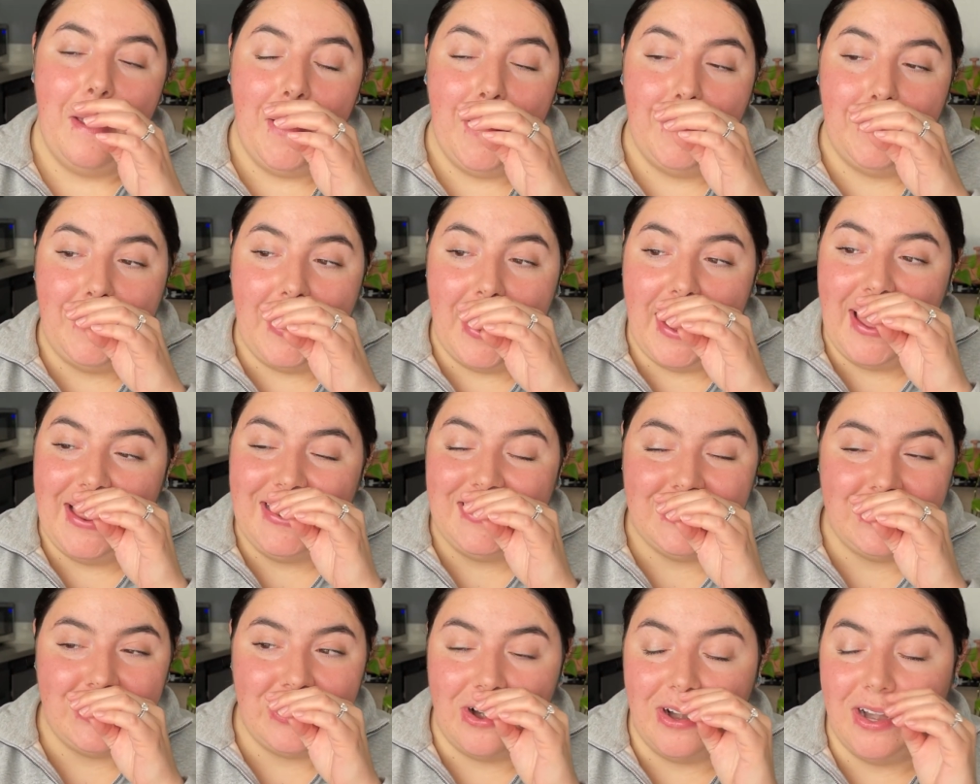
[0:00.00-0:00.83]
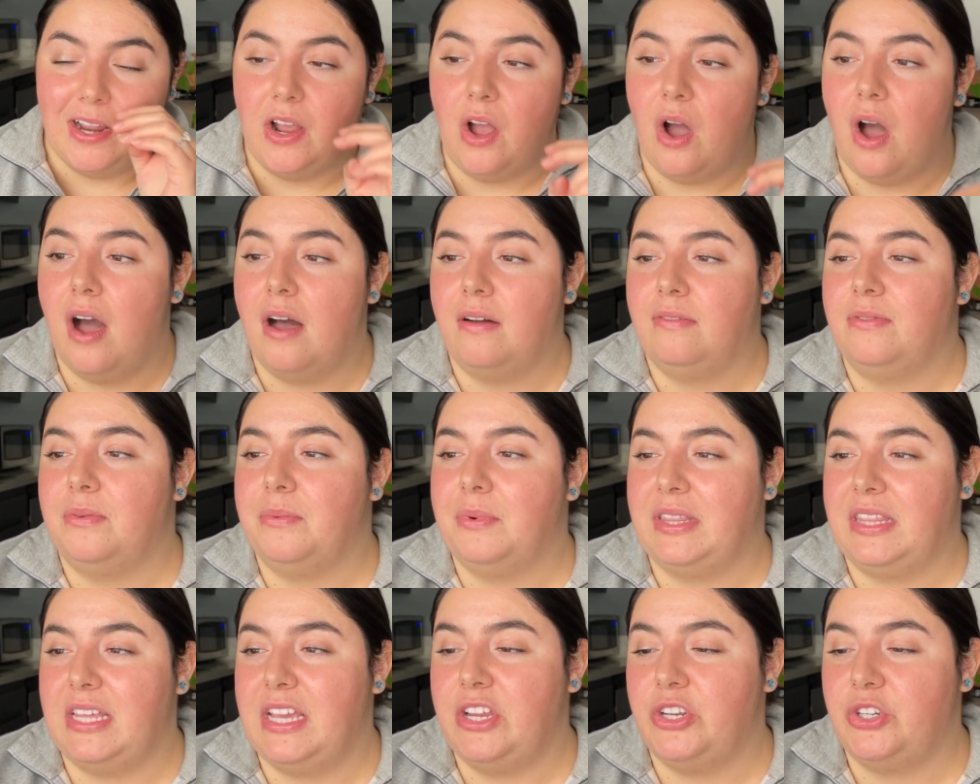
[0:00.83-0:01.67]
But starting off
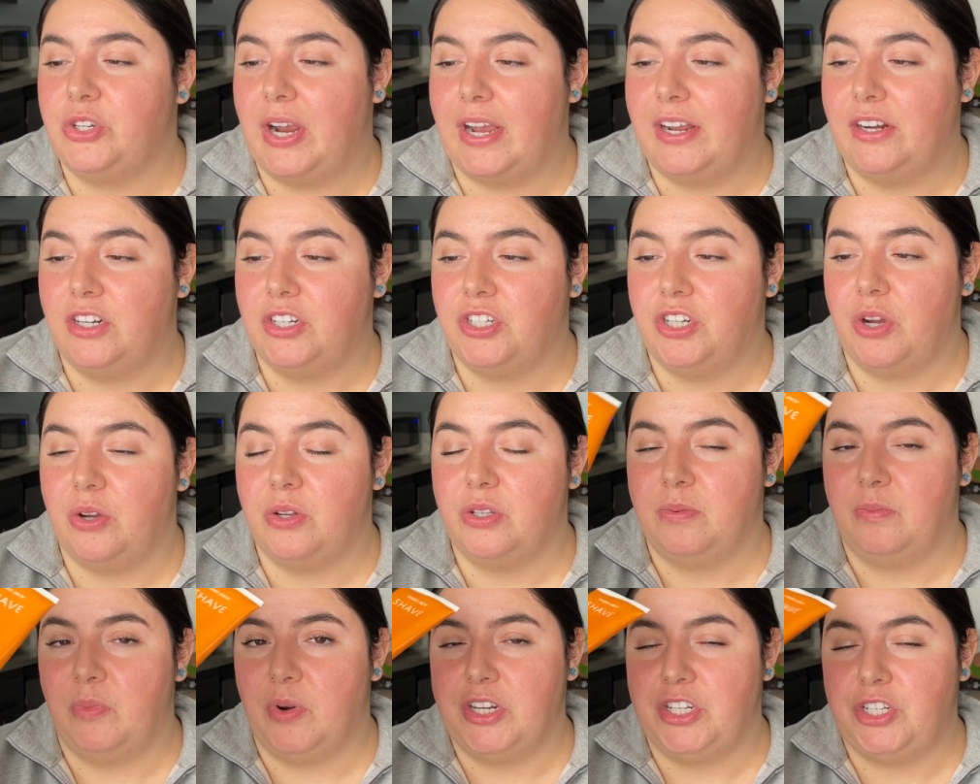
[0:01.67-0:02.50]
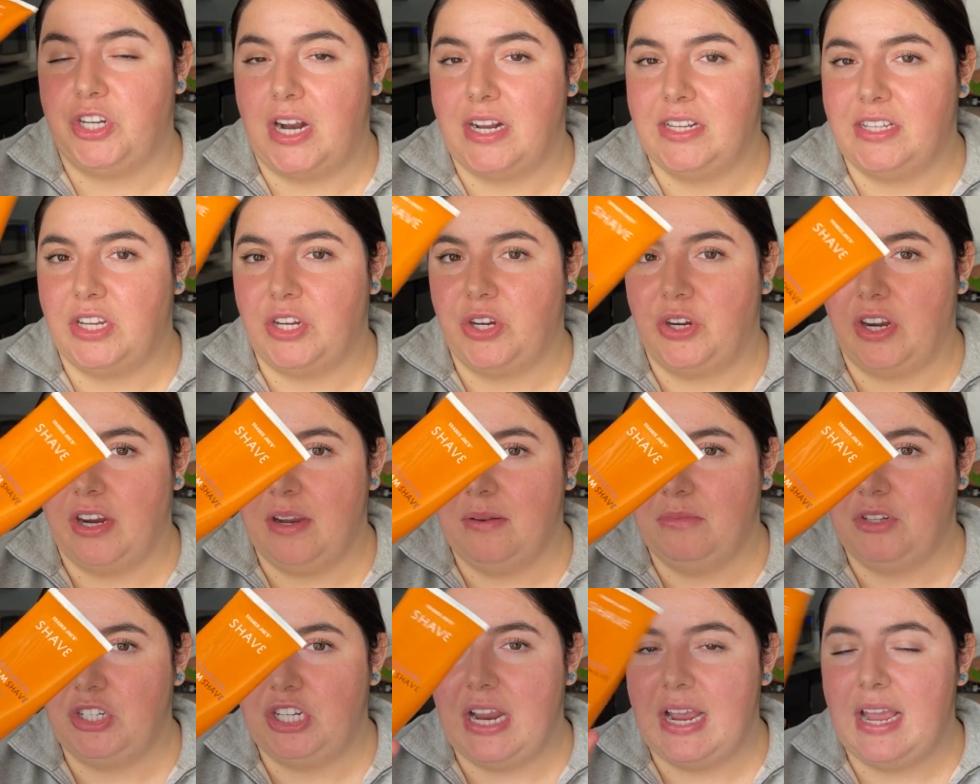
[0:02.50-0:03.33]
with the Trader Joe's Moisturizing
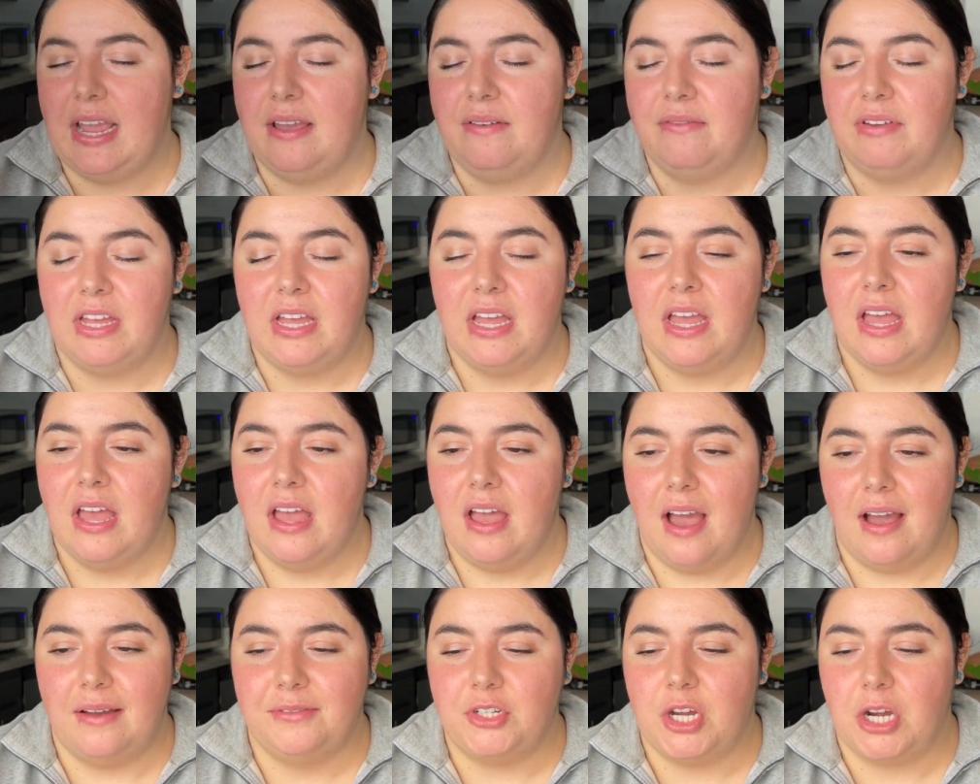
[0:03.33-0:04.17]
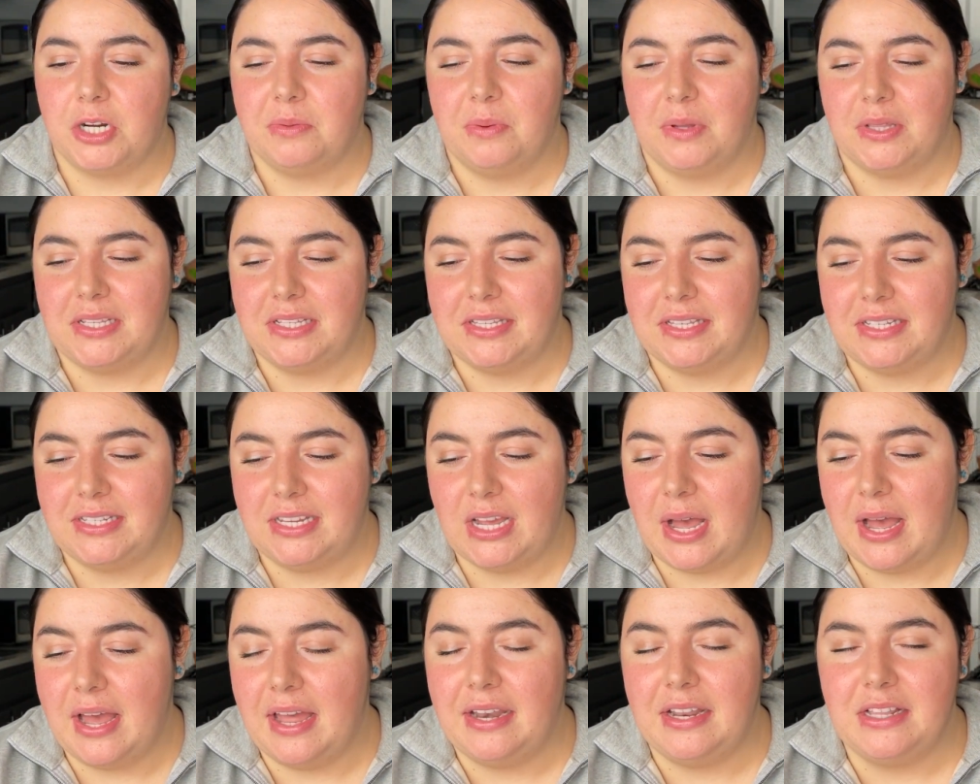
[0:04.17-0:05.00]
Cream Shave. I've talked about this a
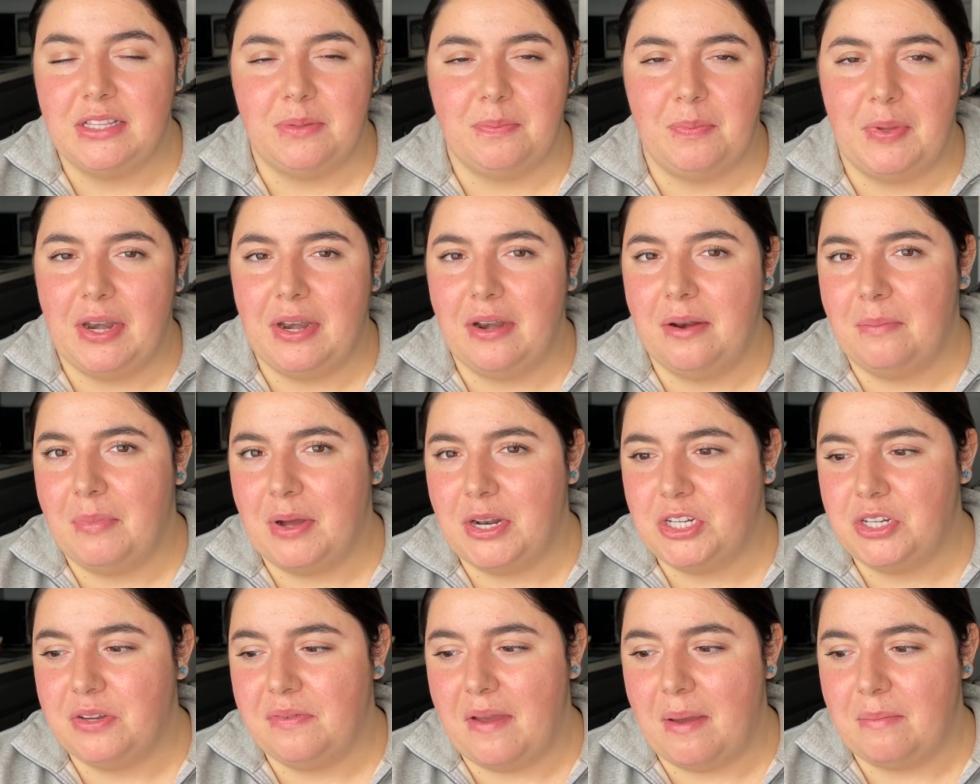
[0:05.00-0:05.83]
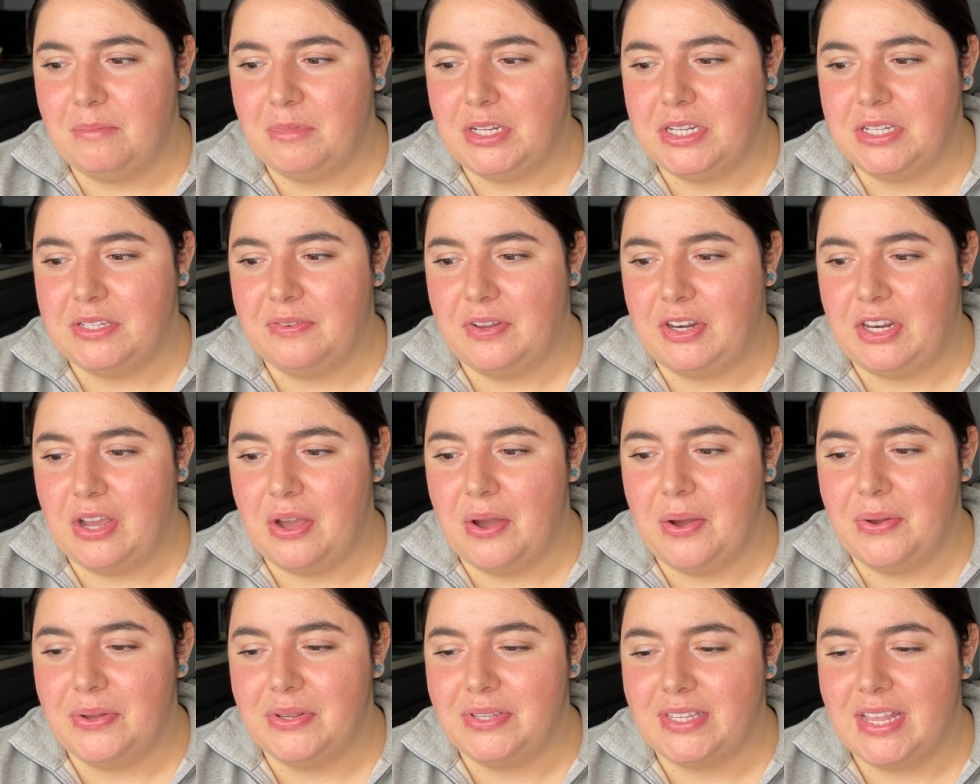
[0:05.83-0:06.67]
ton. It's been in a bunch of Empties
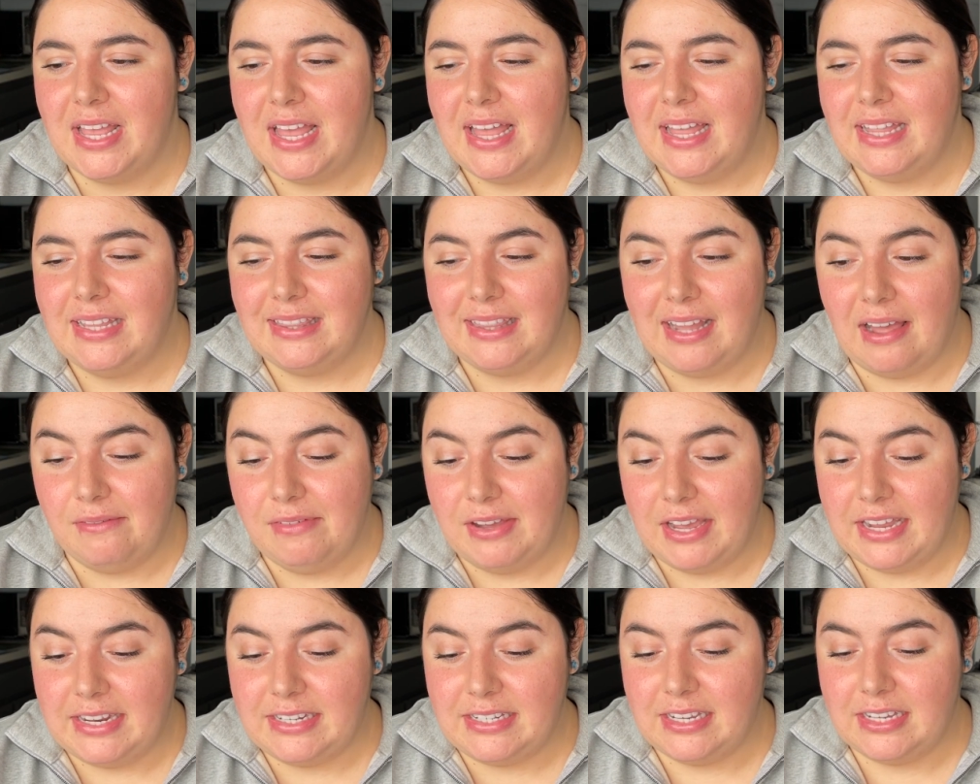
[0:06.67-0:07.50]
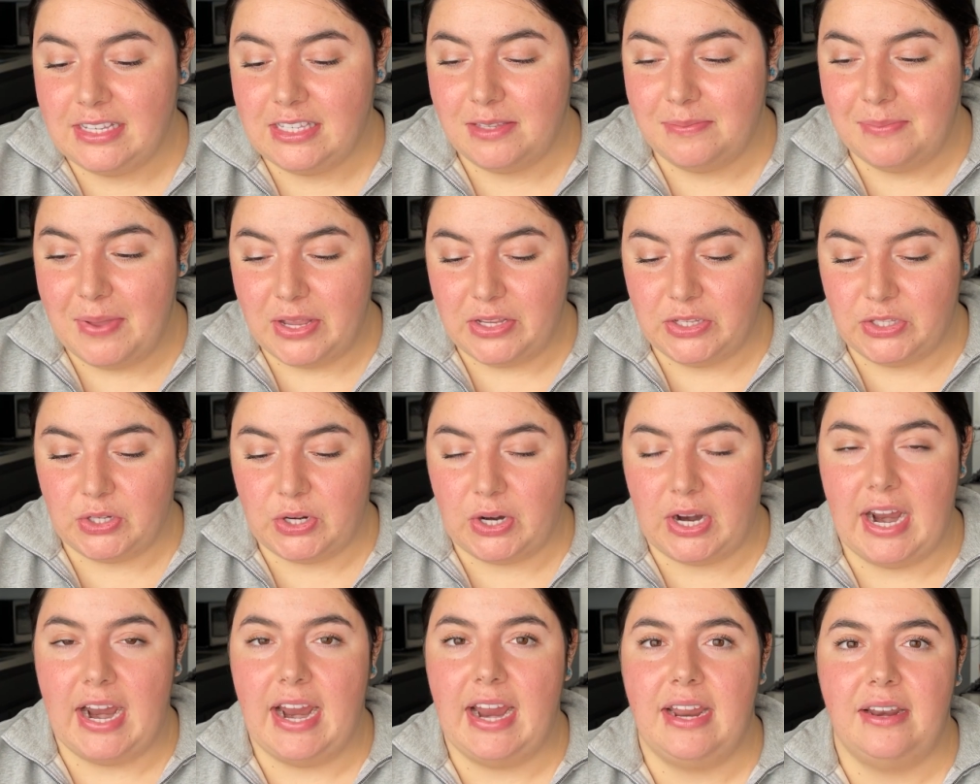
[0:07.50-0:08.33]
videos. Love it. Smells
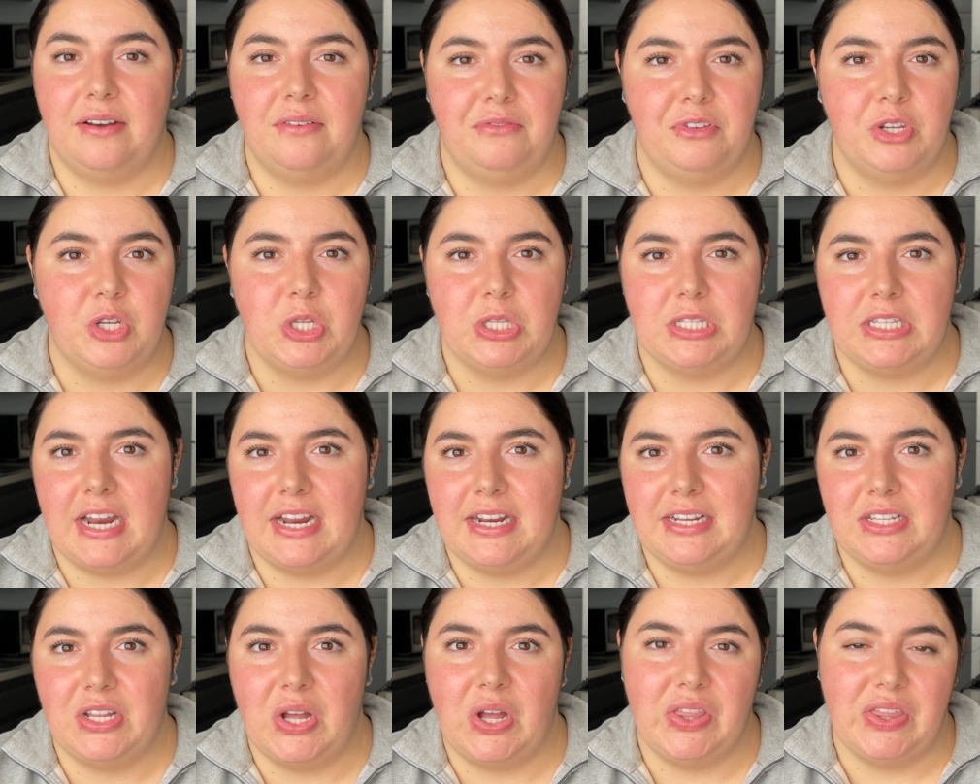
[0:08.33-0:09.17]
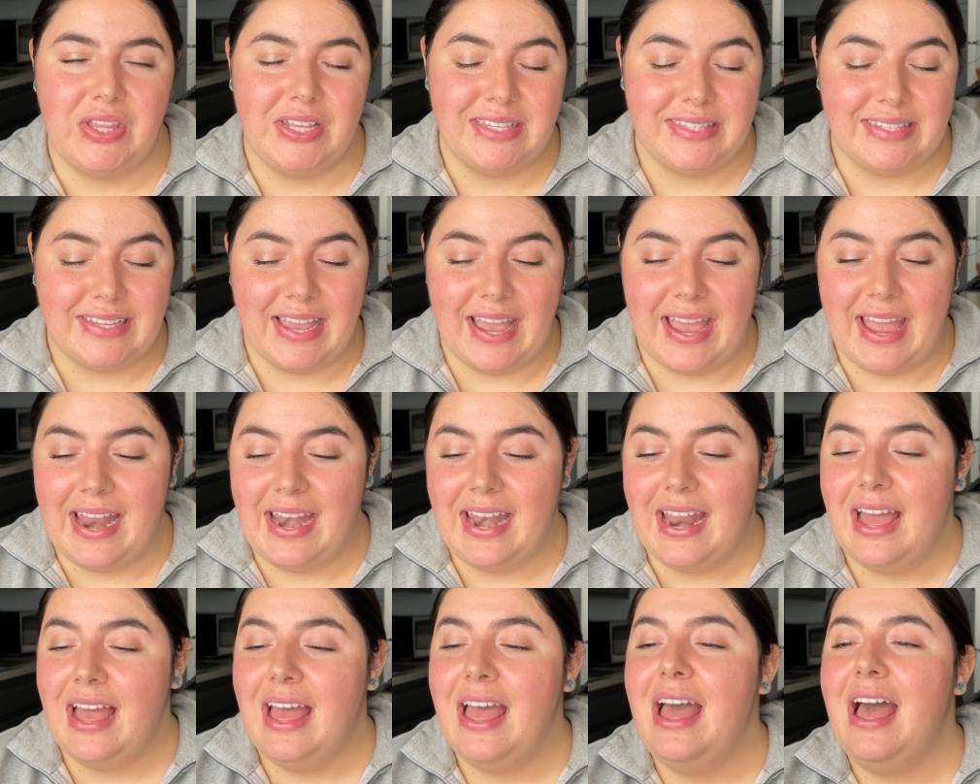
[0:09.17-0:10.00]
great. Feels nice on the skin.